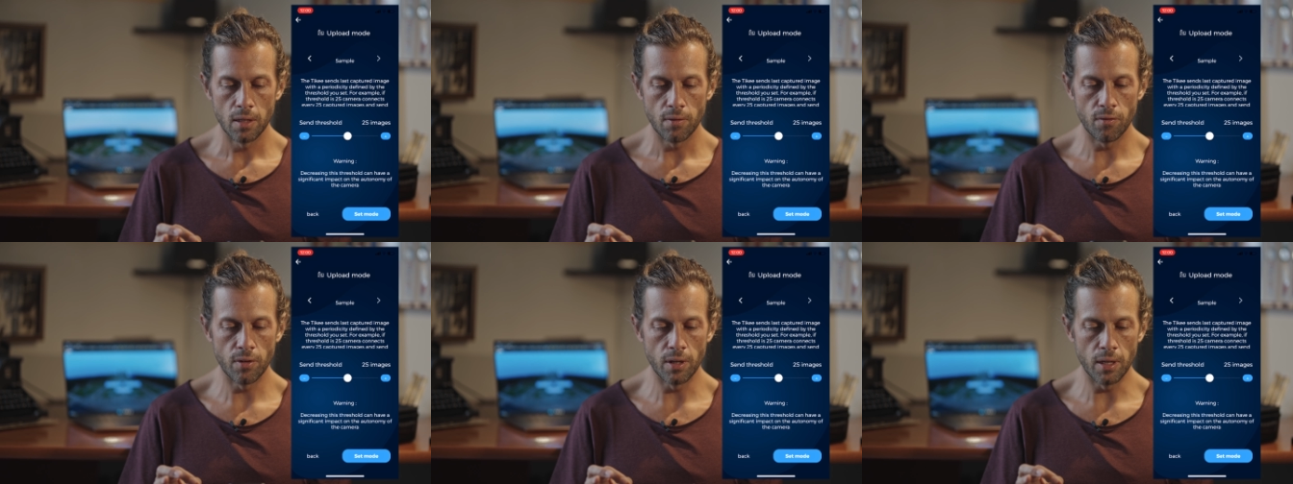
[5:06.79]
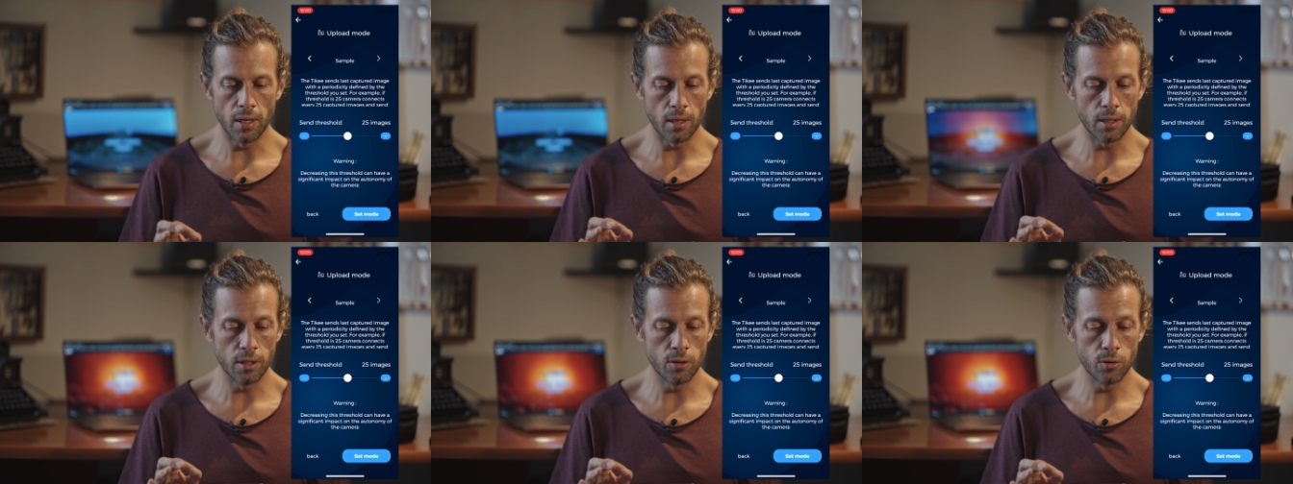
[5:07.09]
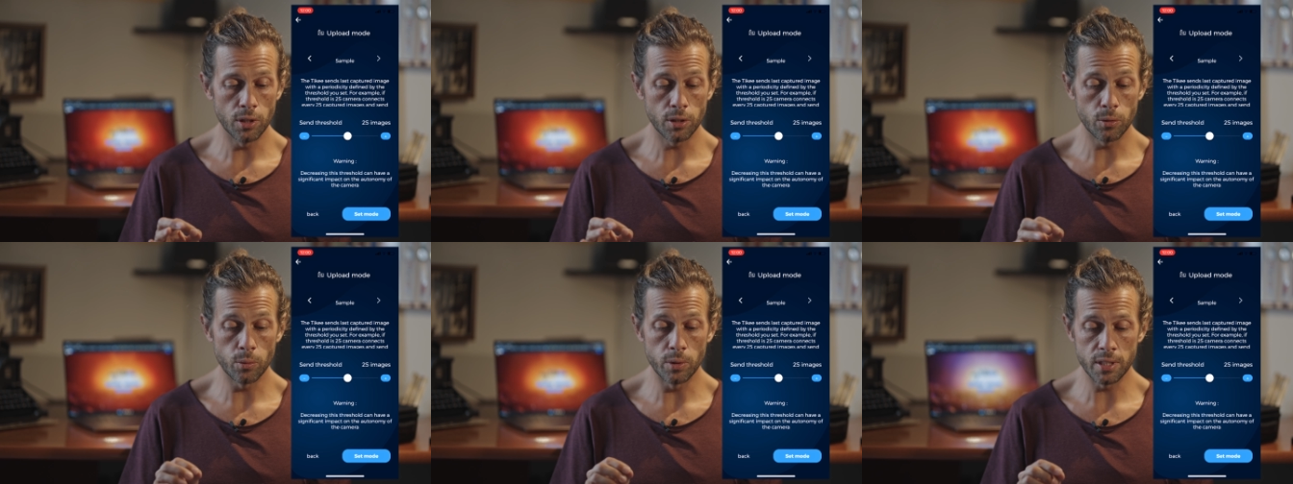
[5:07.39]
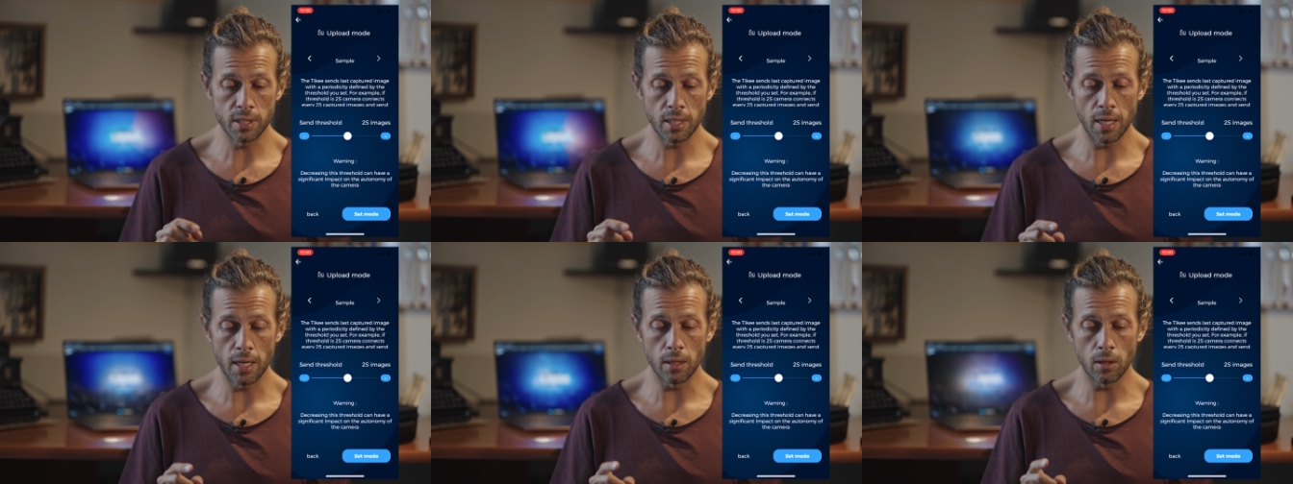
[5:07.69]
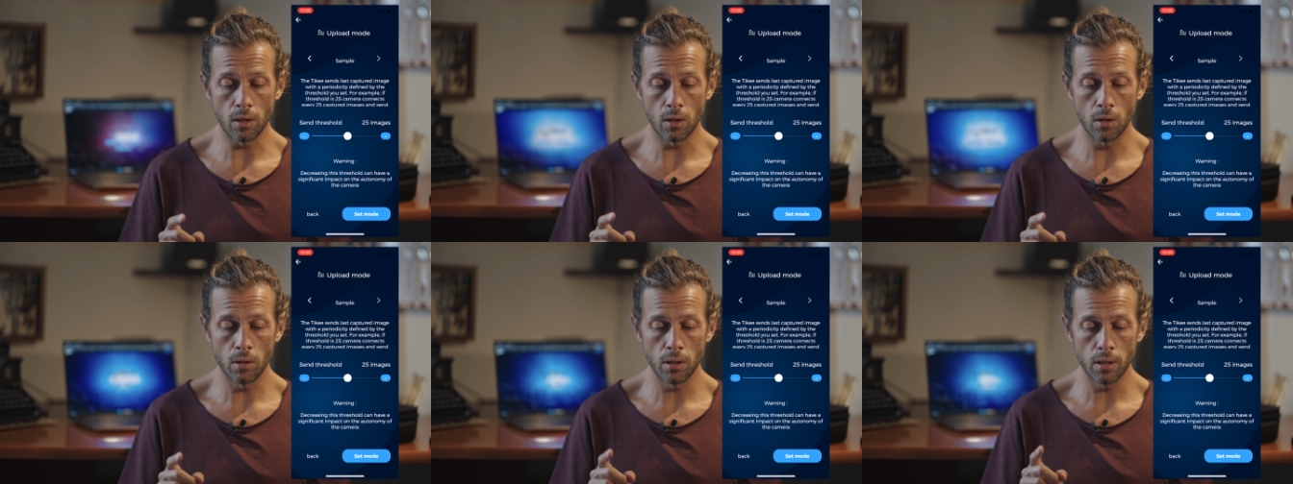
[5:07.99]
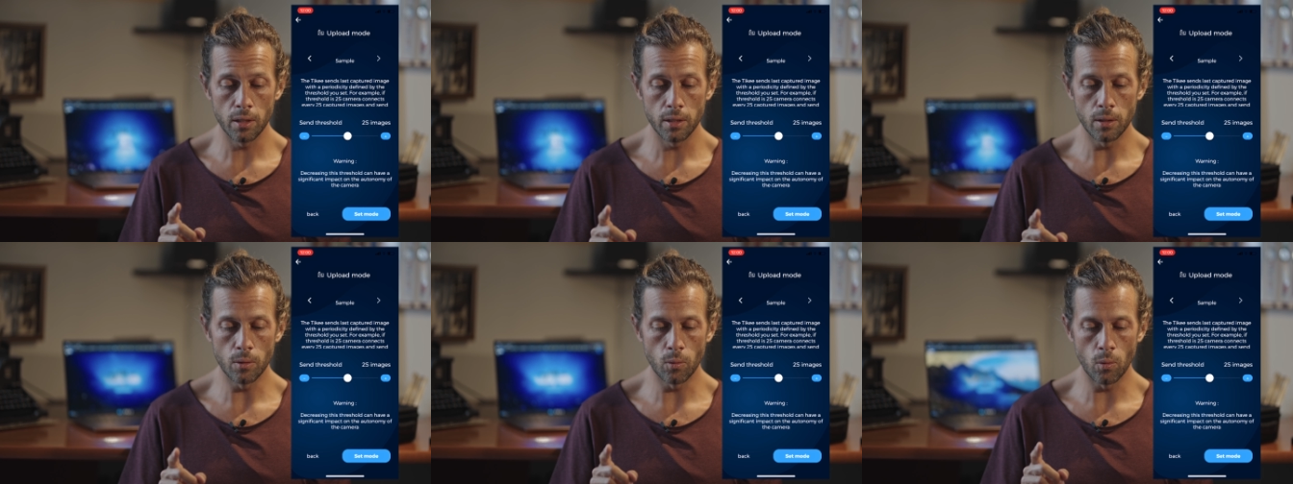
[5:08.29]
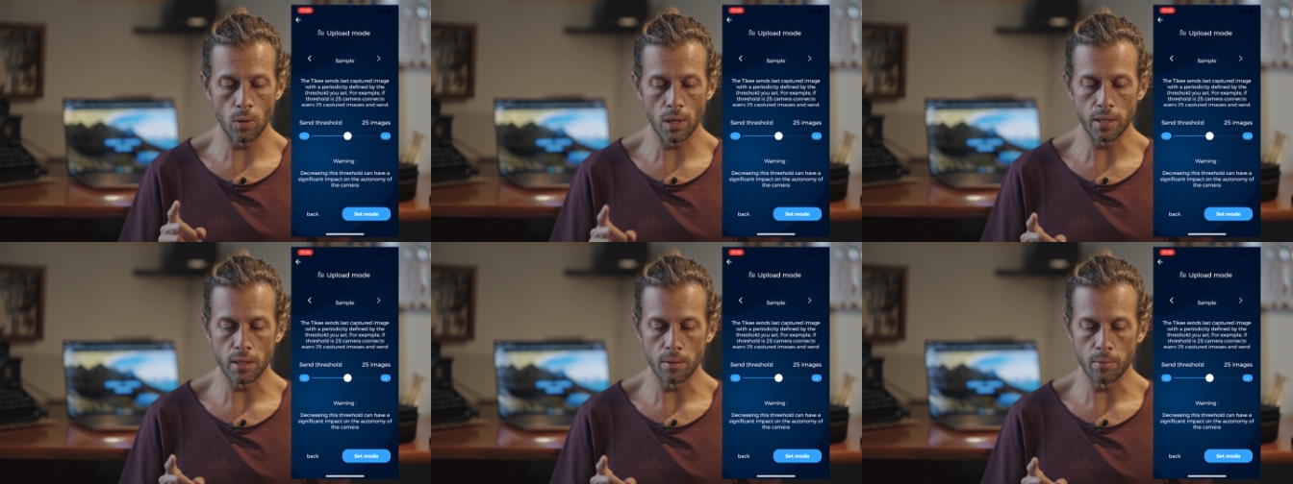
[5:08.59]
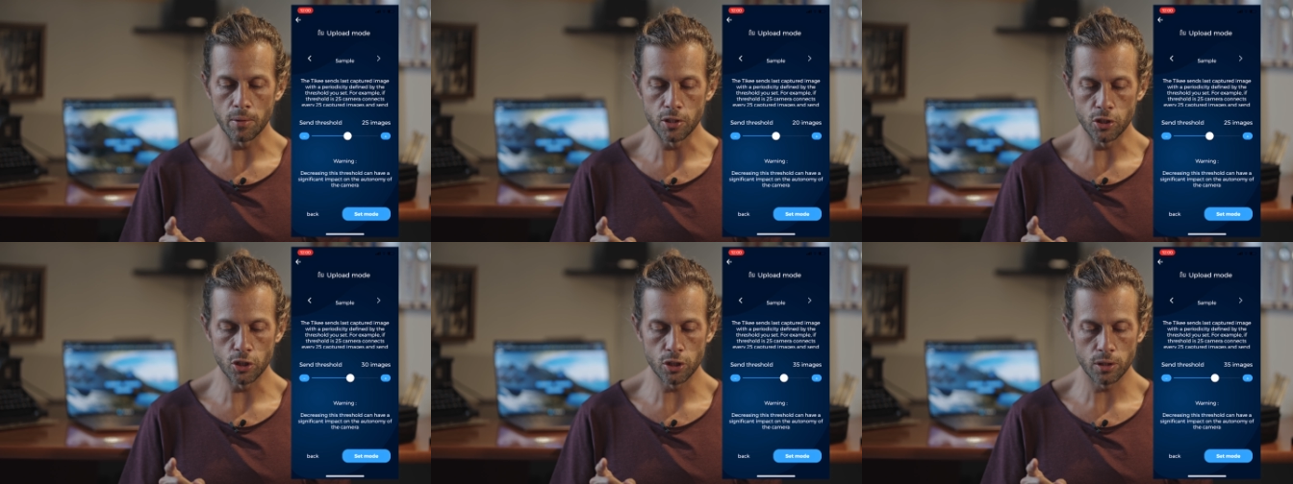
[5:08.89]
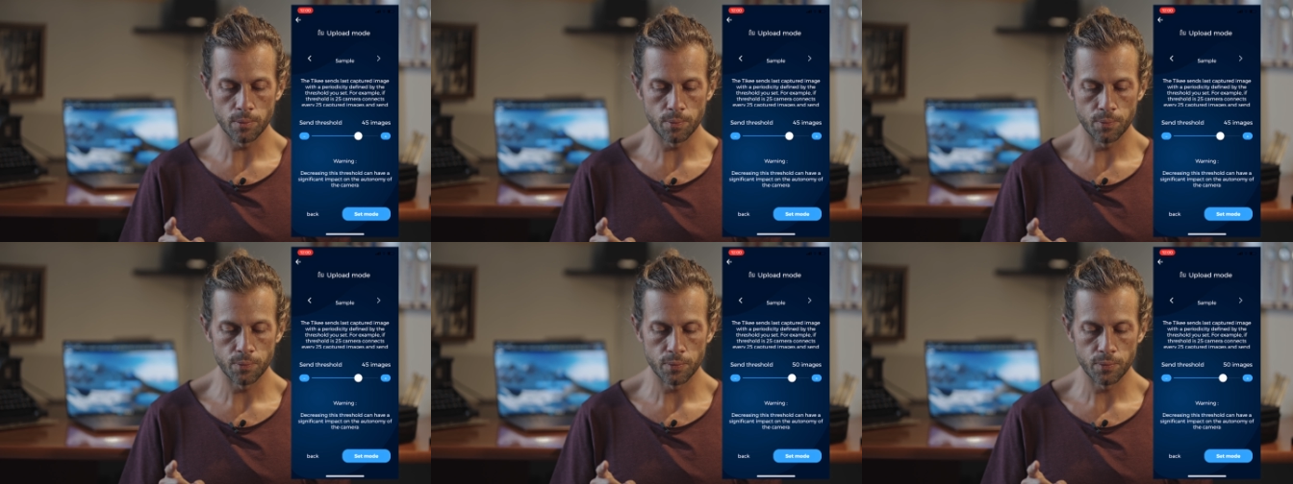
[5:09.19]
the unit will send only 1 image.